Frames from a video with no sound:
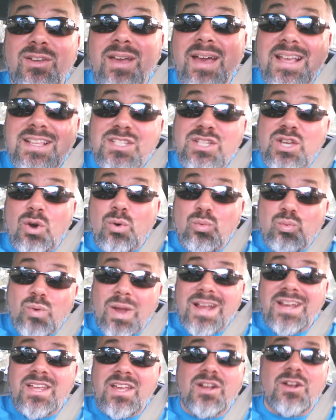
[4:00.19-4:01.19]
you guys go
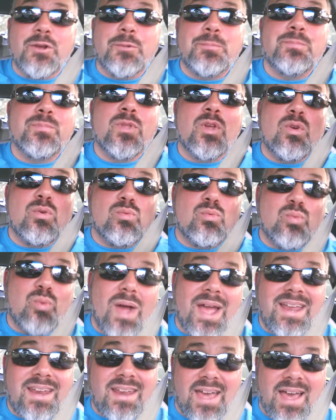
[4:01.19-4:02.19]
right here,
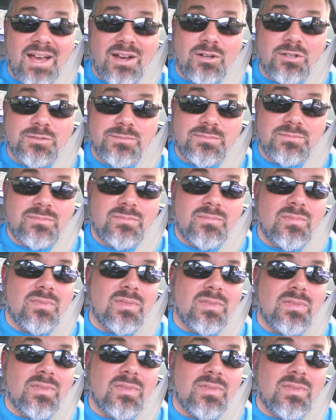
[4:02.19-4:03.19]
right now.
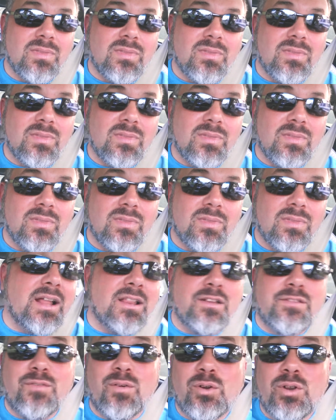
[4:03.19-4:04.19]
And I
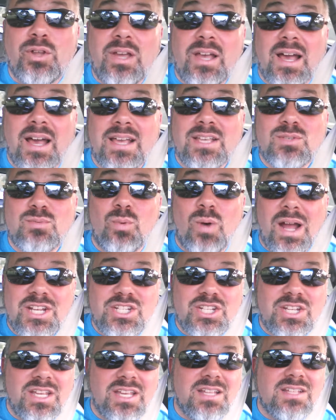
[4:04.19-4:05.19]
look forward to you guys
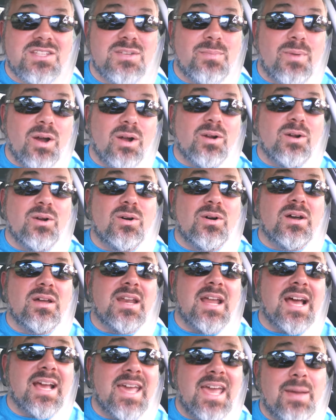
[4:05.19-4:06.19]
watching tomorrow.
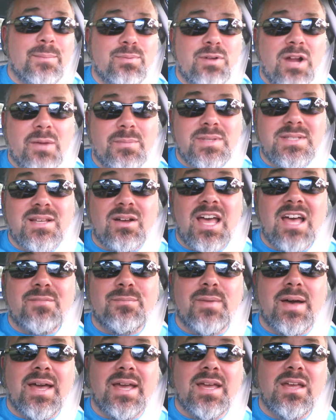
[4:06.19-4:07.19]
And I can't promise I'll have
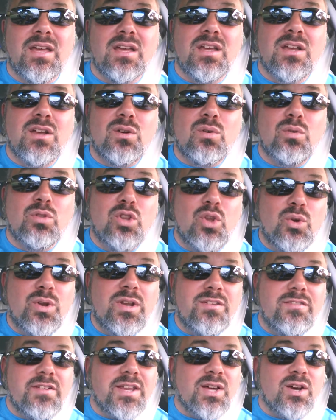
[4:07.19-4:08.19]
my
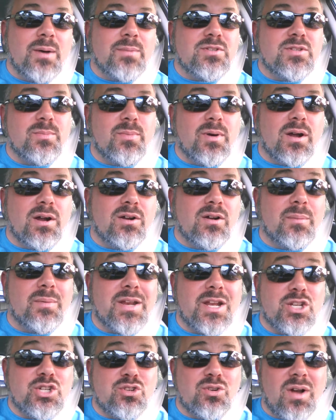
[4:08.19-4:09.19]
loony video up tomorrow. I'm
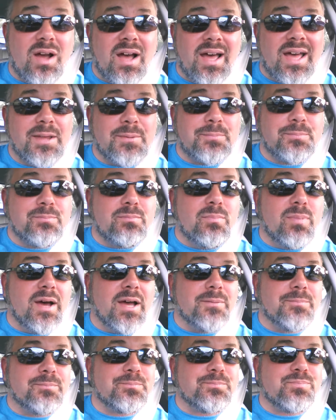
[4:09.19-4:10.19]
going to try,
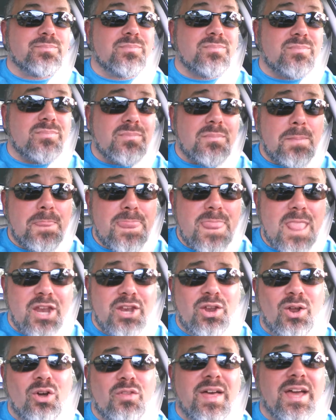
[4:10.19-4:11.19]
but
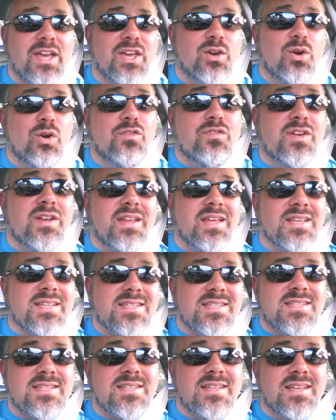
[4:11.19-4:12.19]
know that
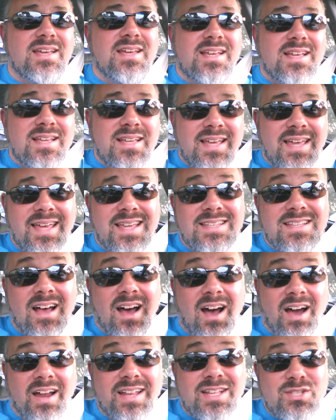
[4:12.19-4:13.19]
goofiness is
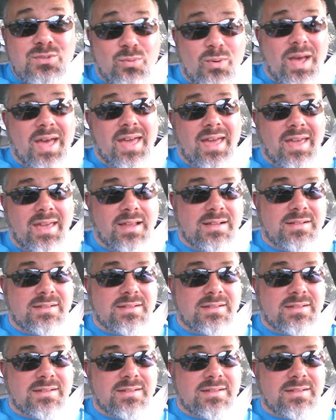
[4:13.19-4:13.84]
on its way.